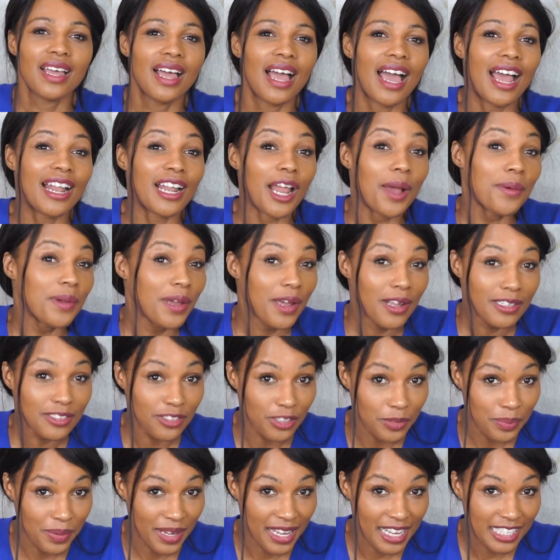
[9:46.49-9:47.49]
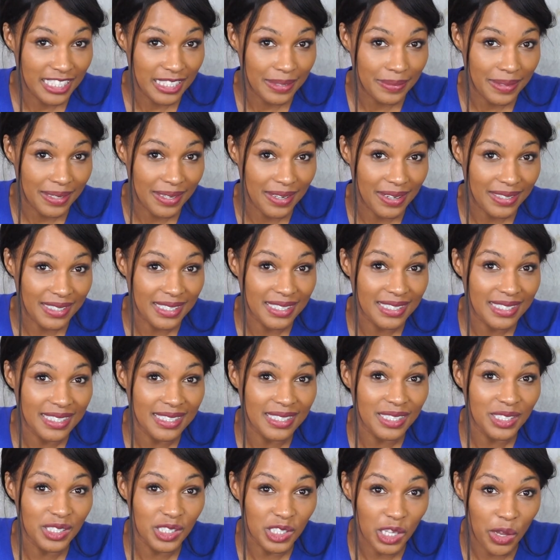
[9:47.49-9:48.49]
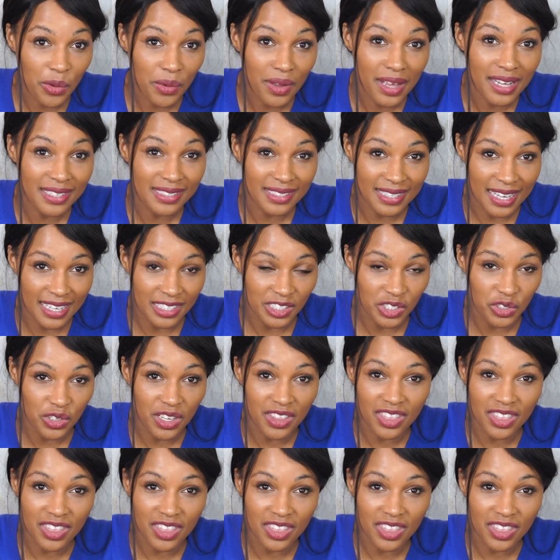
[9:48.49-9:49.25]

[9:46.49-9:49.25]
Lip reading: And I'm going to repeat it because it is so essential.